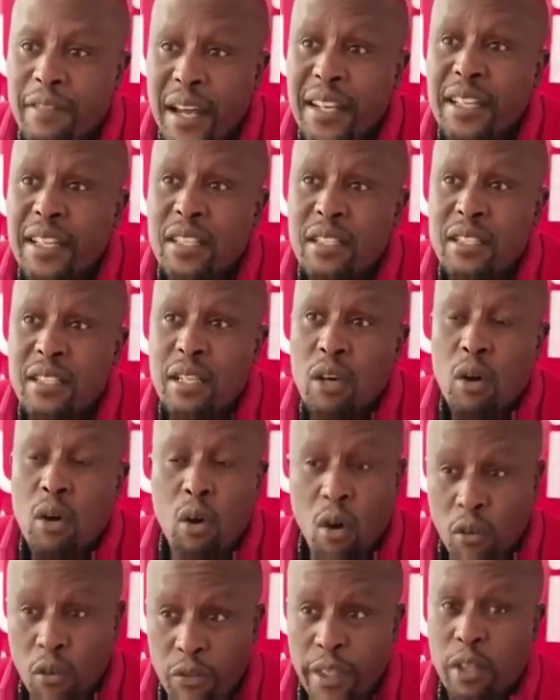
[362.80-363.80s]
verdict
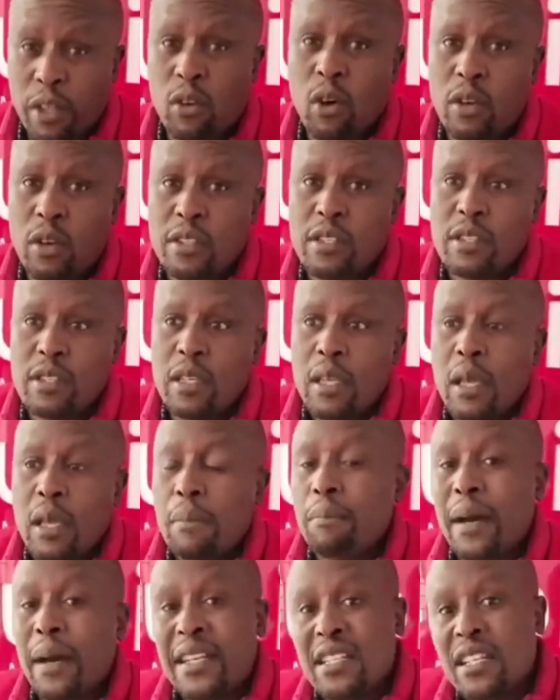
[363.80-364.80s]
of the courts.
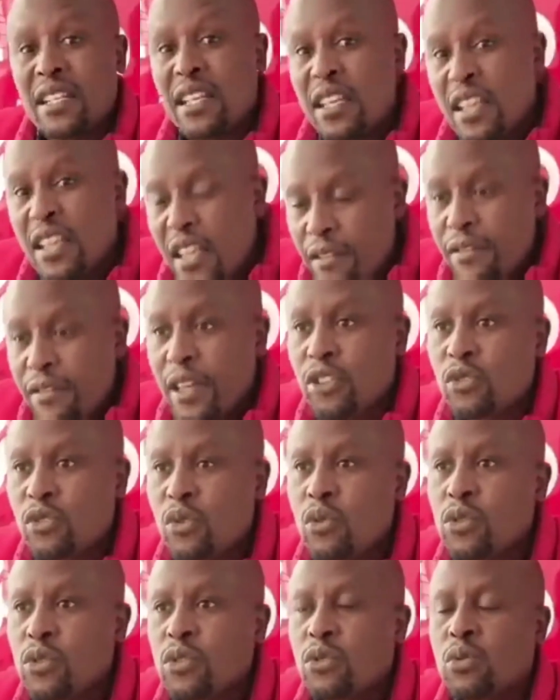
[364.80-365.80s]
But if they
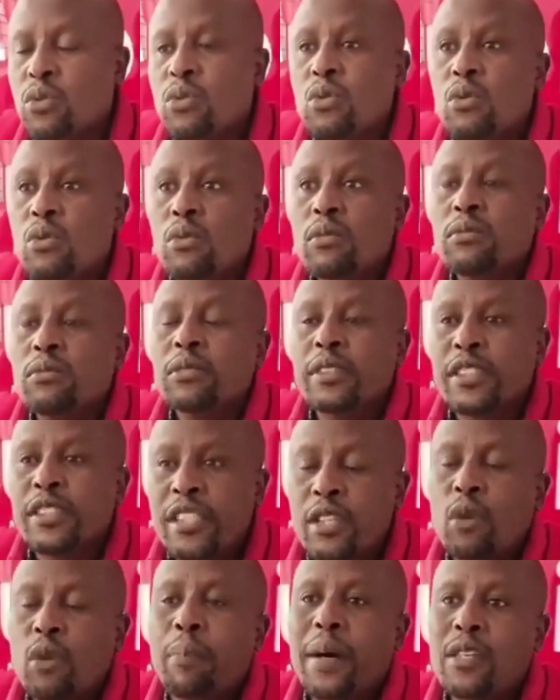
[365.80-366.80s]
choose to
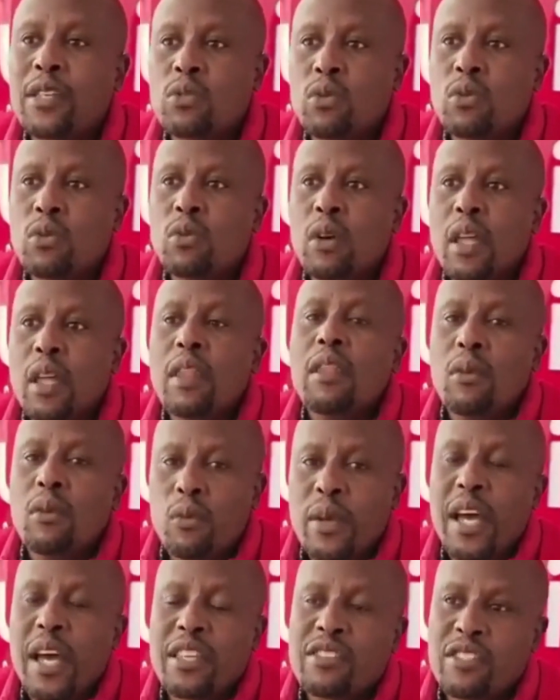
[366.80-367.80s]
still pursue,
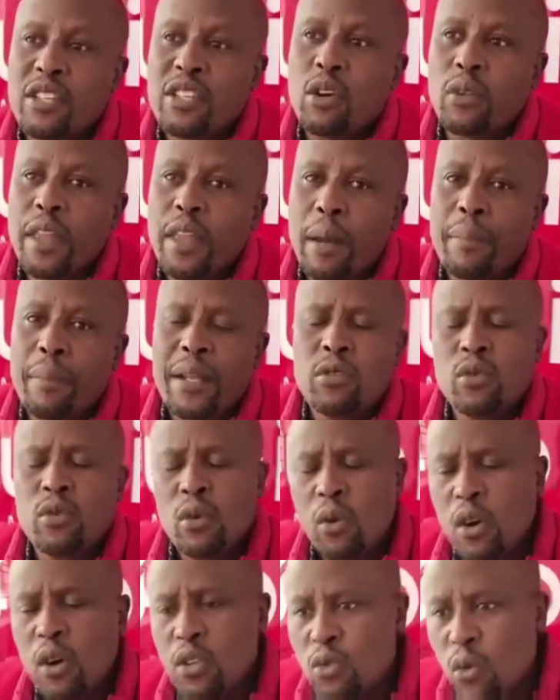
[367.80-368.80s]
we are still there. But
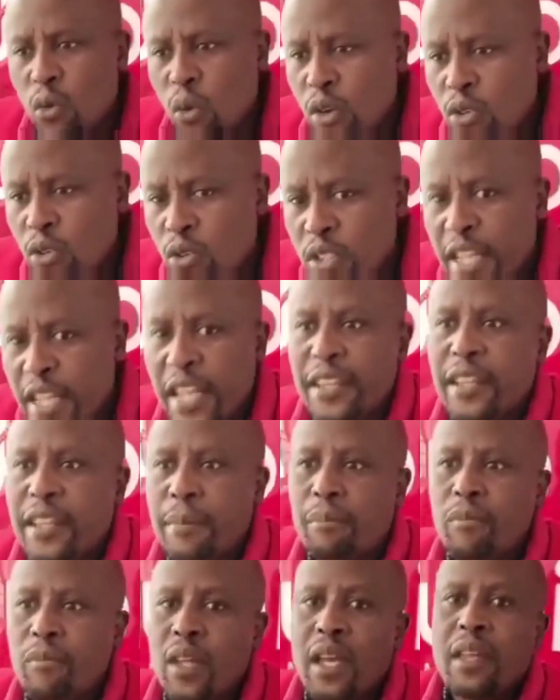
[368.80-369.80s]
we also want to tell
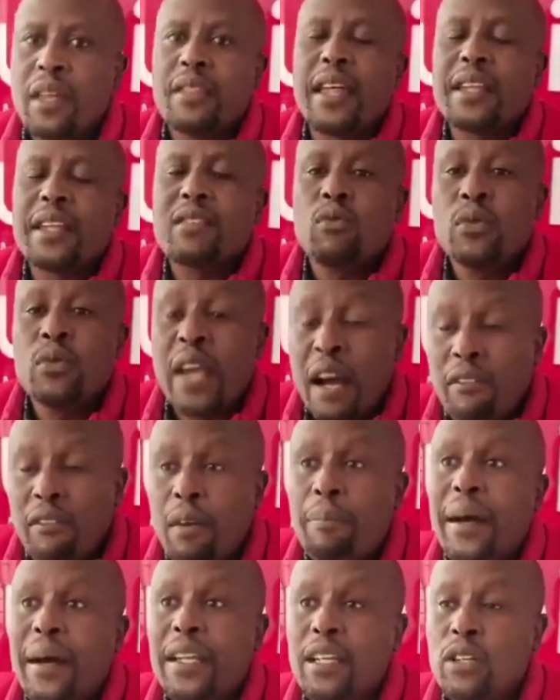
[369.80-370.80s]
them that we have
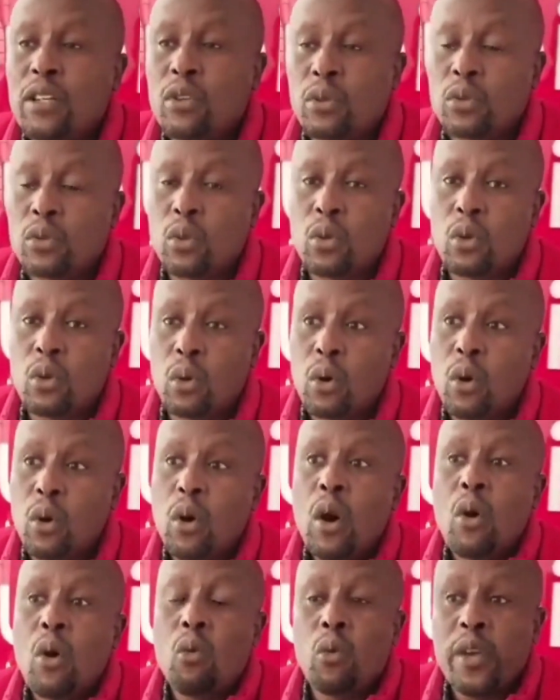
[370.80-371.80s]
a party to
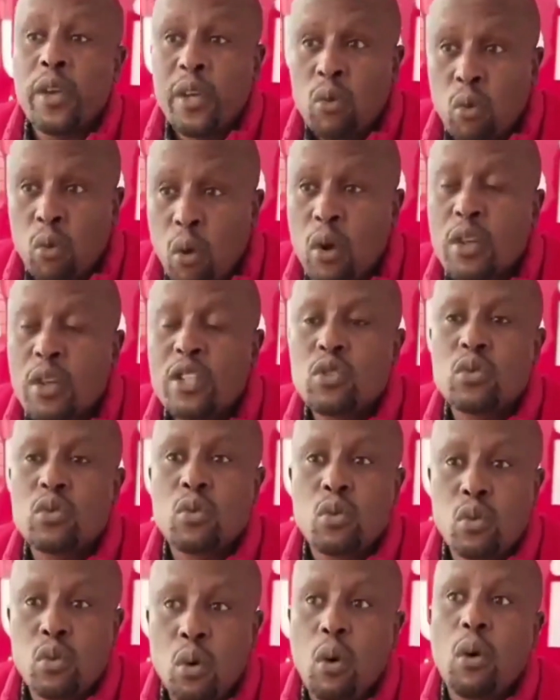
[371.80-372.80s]
grow. We want
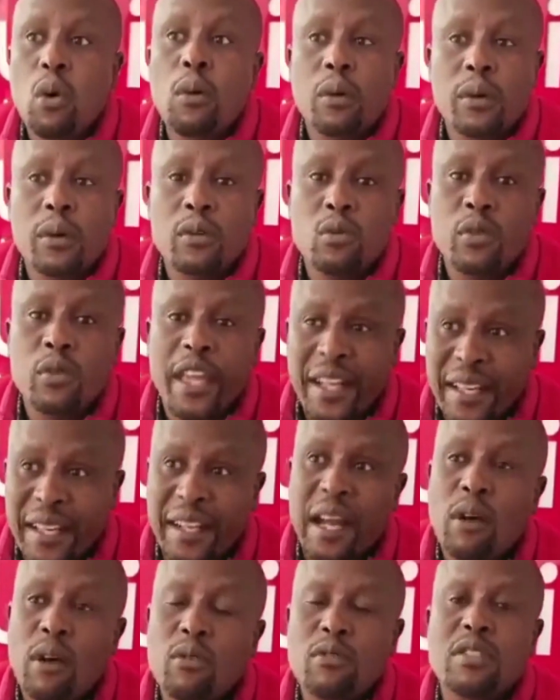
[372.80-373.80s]
to go to the
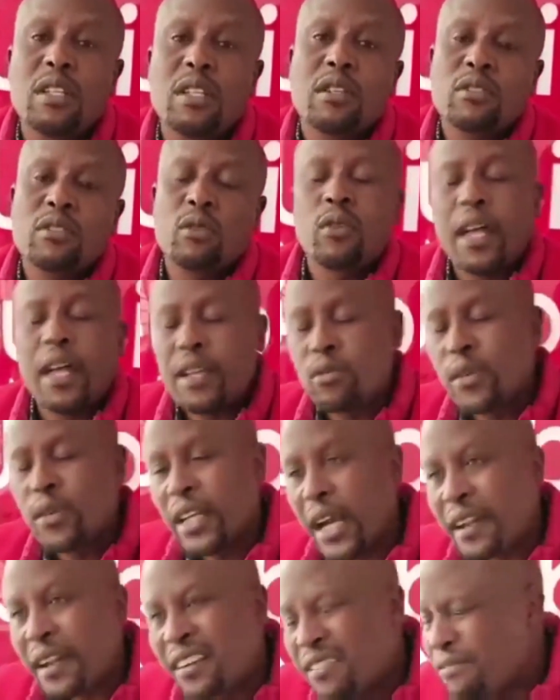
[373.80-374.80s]
ground so that
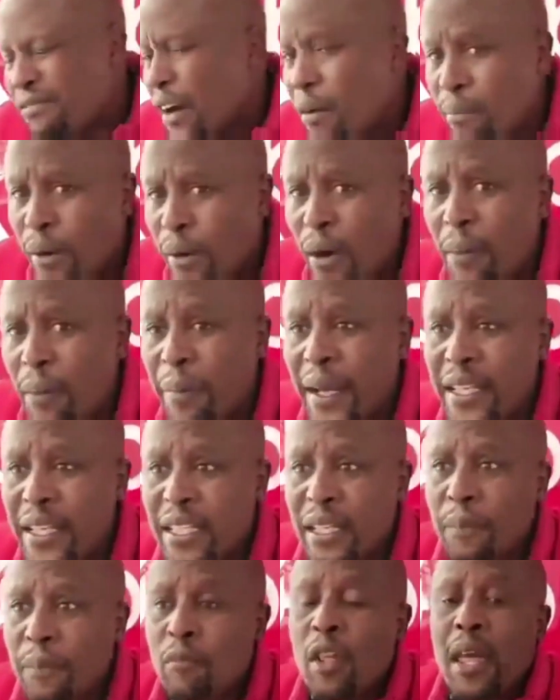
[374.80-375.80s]
we can revamp our
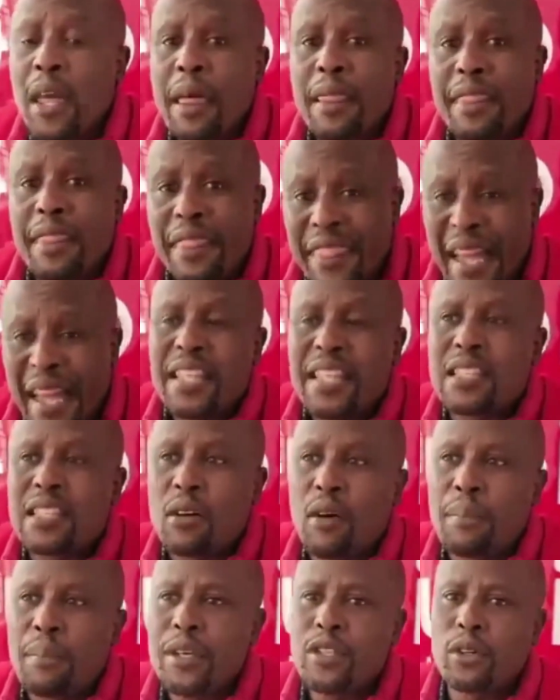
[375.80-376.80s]
party. That is
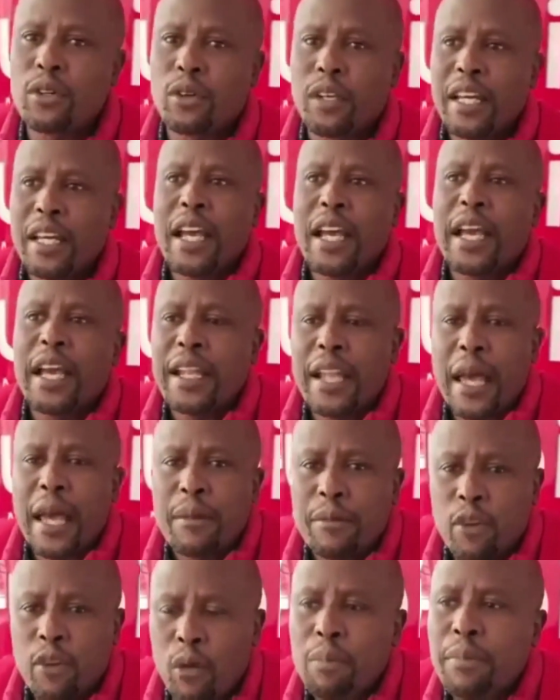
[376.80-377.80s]
our mission. And
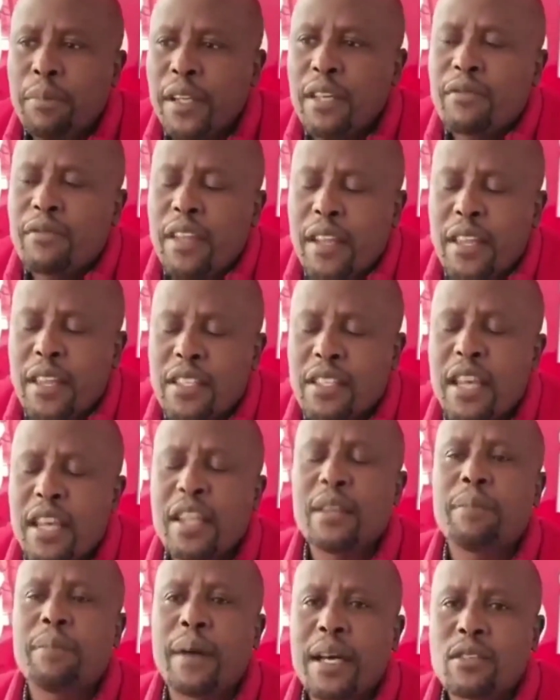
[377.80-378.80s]
I don't believe that there is
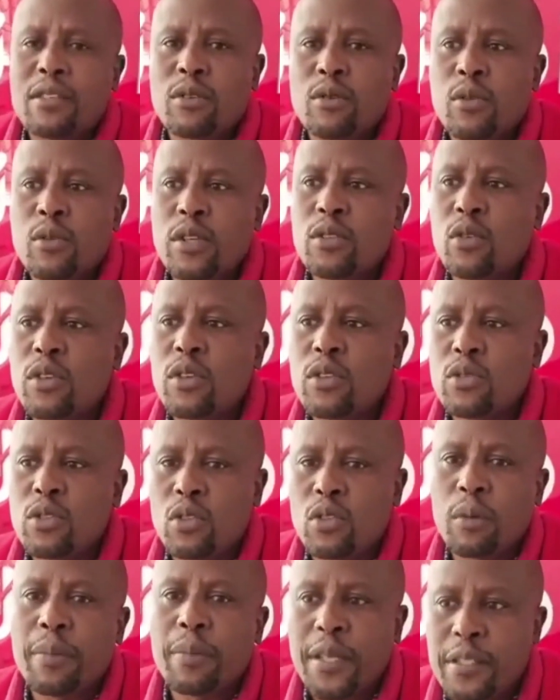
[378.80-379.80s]
any person who is going to
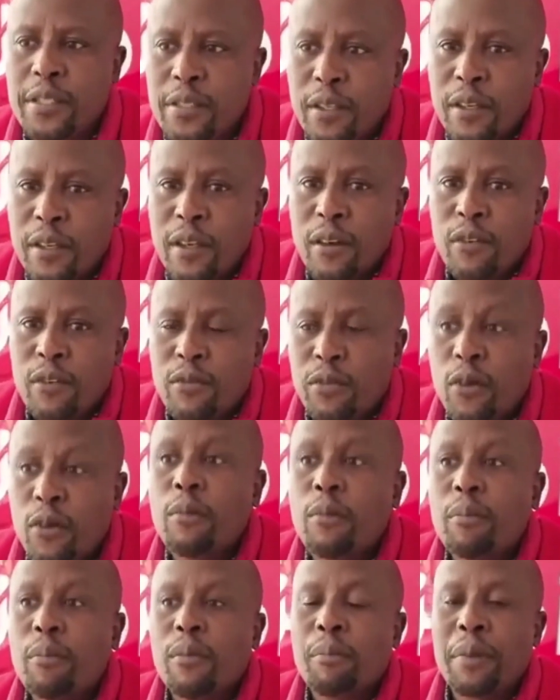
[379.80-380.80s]
stop us
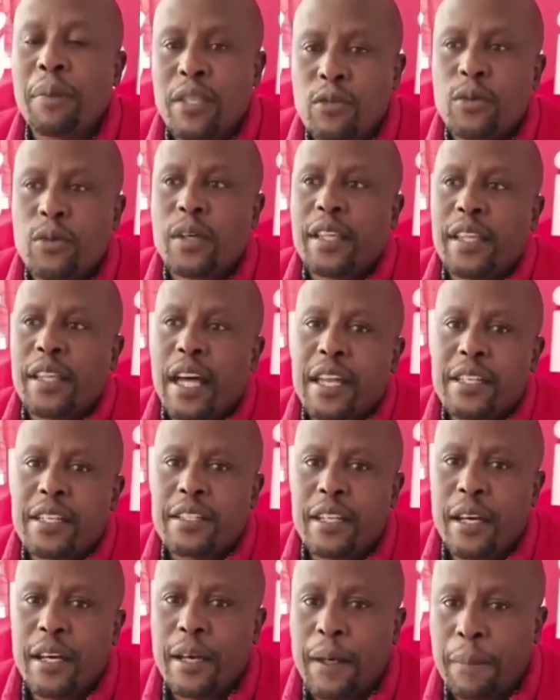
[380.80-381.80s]
from pursuing
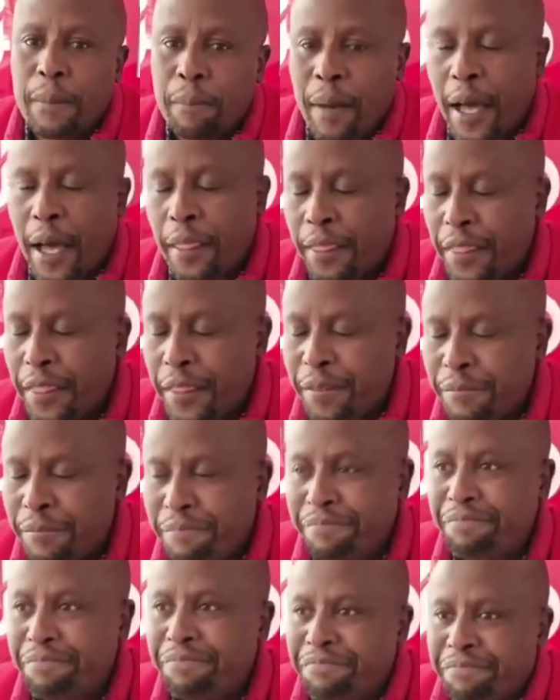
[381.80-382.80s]
that
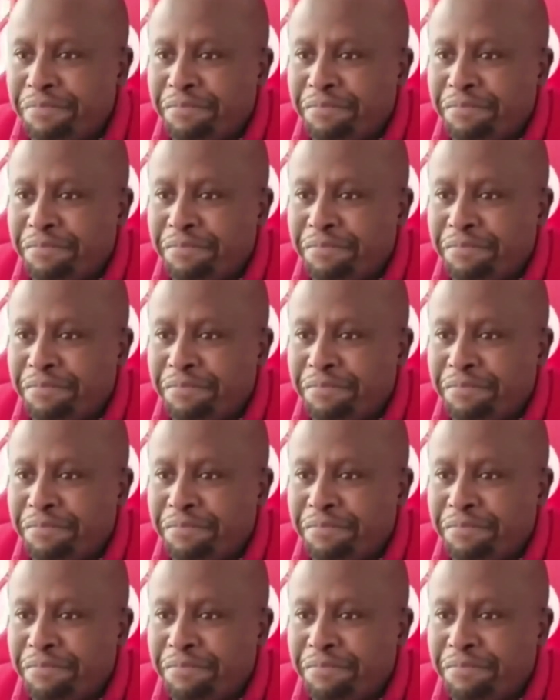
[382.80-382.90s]
path.